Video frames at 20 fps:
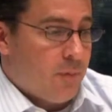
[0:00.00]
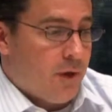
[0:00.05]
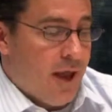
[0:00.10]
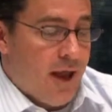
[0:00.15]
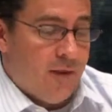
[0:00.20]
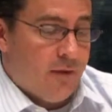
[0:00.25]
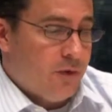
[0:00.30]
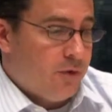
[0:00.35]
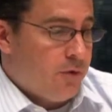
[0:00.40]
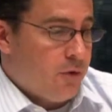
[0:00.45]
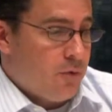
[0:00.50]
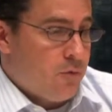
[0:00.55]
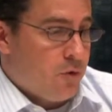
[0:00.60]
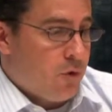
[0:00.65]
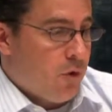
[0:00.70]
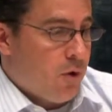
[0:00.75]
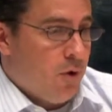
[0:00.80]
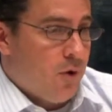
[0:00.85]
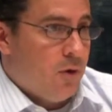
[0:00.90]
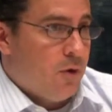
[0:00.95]
Catholics
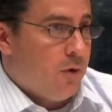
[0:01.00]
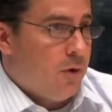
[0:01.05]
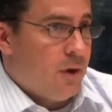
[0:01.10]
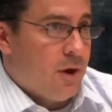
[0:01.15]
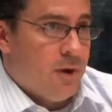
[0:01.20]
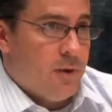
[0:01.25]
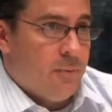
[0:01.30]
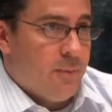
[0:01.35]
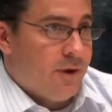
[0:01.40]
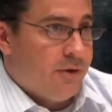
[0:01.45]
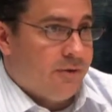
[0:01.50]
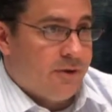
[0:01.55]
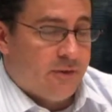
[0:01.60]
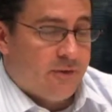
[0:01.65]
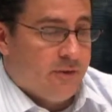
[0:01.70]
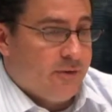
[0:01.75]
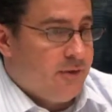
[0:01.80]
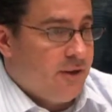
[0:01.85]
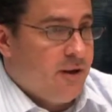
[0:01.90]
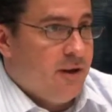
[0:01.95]
overall, about
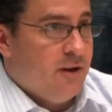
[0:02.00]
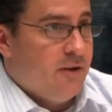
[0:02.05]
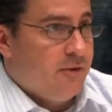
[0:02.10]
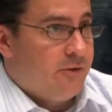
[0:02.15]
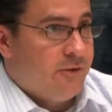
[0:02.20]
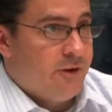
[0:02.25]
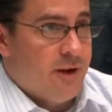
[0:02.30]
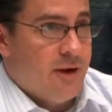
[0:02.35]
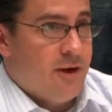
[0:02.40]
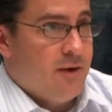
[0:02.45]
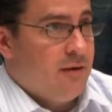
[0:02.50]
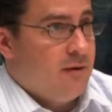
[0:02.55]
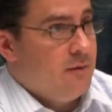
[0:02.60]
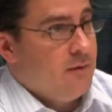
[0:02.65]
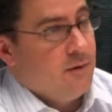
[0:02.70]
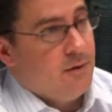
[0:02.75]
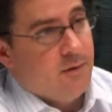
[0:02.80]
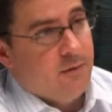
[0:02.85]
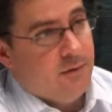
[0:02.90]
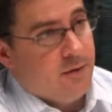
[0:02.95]
6 in 10, say
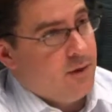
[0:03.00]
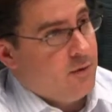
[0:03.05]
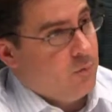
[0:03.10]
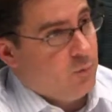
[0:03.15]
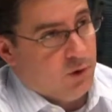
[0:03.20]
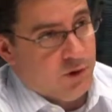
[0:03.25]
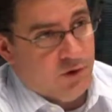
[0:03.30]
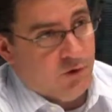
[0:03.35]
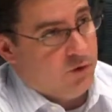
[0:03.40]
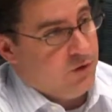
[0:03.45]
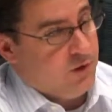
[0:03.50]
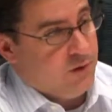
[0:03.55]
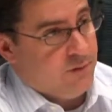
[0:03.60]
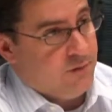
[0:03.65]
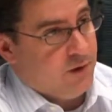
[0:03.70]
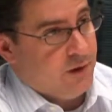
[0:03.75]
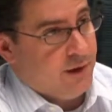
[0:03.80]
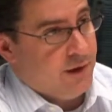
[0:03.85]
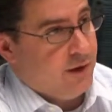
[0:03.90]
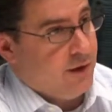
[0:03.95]
that religiously
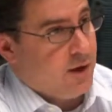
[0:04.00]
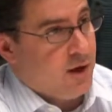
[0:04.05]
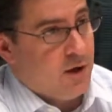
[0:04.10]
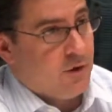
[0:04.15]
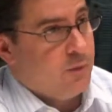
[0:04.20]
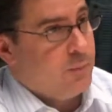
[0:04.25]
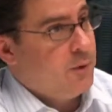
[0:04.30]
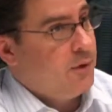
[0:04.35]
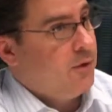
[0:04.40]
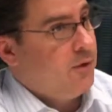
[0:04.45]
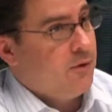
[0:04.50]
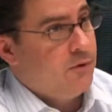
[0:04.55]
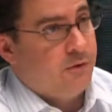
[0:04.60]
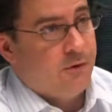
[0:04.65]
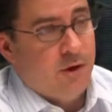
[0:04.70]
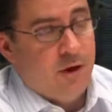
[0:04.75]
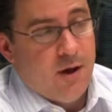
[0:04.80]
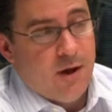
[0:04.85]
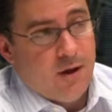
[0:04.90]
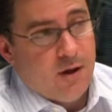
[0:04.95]
affiliated
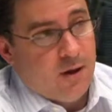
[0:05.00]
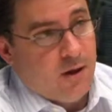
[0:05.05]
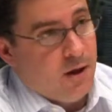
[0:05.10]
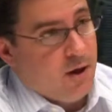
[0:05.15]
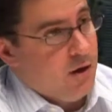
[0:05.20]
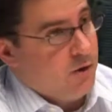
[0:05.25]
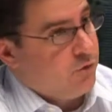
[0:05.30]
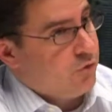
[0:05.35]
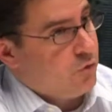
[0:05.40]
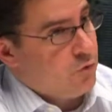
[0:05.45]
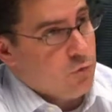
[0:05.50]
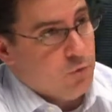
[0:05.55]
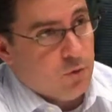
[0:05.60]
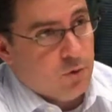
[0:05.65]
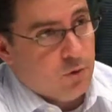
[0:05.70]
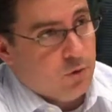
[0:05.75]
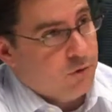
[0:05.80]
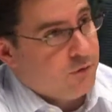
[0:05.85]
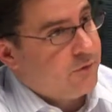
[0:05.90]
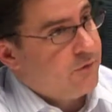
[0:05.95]
hospitals,
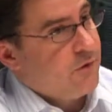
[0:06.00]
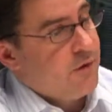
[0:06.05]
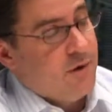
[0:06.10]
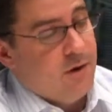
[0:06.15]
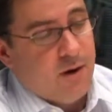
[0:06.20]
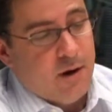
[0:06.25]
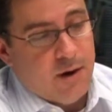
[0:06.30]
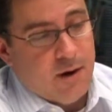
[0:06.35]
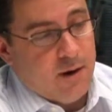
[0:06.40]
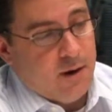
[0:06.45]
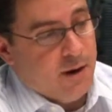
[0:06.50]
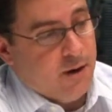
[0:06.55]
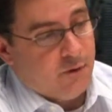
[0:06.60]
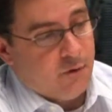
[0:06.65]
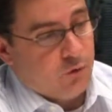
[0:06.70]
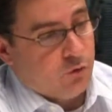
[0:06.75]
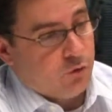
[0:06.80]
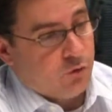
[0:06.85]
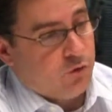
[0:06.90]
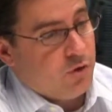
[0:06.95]
schools,
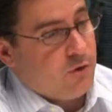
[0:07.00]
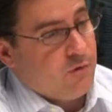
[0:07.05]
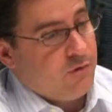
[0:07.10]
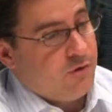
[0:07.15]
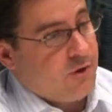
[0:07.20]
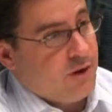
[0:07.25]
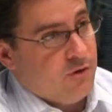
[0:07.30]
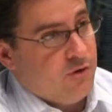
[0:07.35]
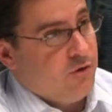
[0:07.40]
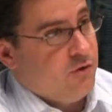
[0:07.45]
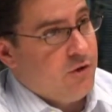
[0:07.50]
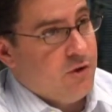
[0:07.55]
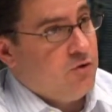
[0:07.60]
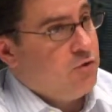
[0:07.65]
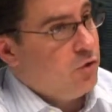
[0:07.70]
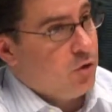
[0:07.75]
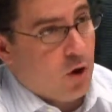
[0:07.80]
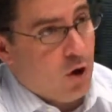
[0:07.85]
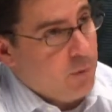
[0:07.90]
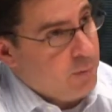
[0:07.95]
and social service
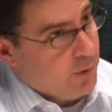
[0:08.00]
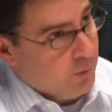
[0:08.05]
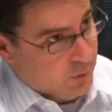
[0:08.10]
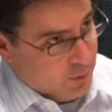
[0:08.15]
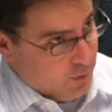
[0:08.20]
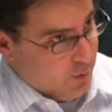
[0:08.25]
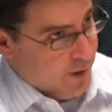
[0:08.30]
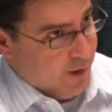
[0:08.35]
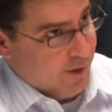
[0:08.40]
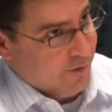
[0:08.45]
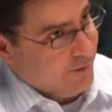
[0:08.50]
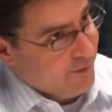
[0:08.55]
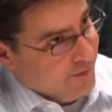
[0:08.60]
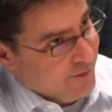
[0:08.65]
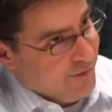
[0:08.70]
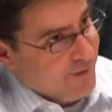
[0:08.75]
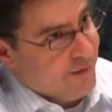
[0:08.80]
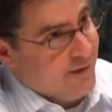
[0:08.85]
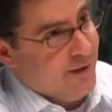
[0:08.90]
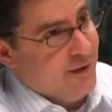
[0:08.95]
agencies should all be required
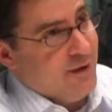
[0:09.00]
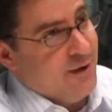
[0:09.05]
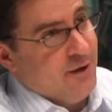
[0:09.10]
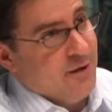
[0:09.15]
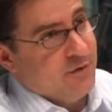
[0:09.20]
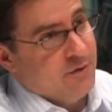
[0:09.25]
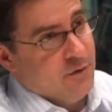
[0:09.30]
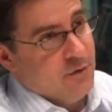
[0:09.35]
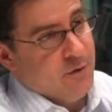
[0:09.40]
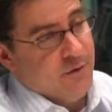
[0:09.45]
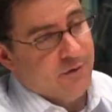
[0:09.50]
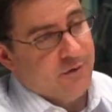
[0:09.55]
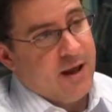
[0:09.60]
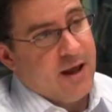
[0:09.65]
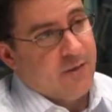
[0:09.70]
to do this.